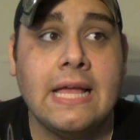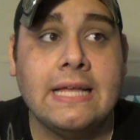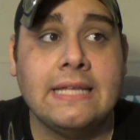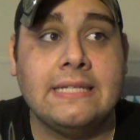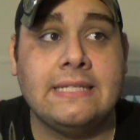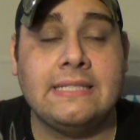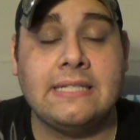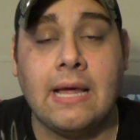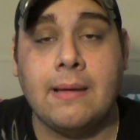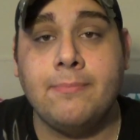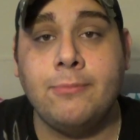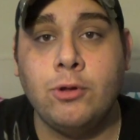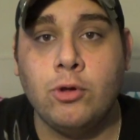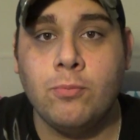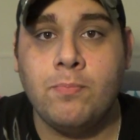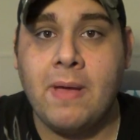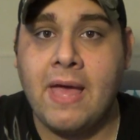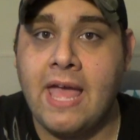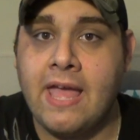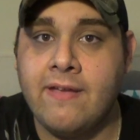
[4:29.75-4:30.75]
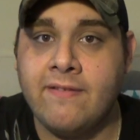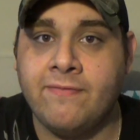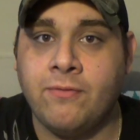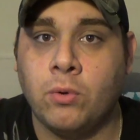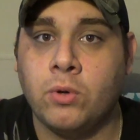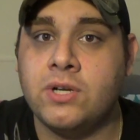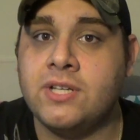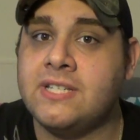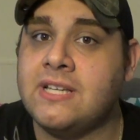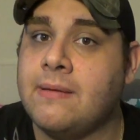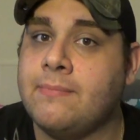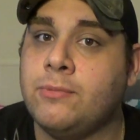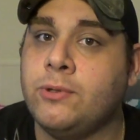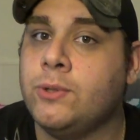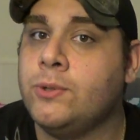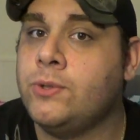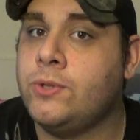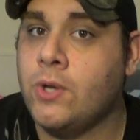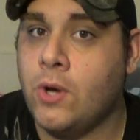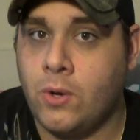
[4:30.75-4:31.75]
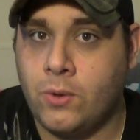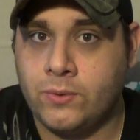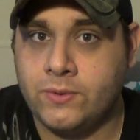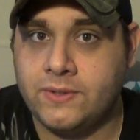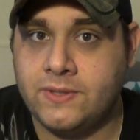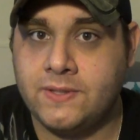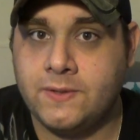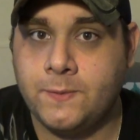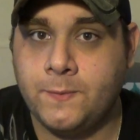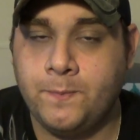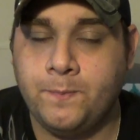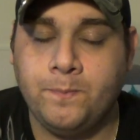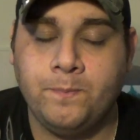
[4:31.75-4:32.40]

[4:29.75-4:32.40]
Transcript: Some you pay for, some you don't.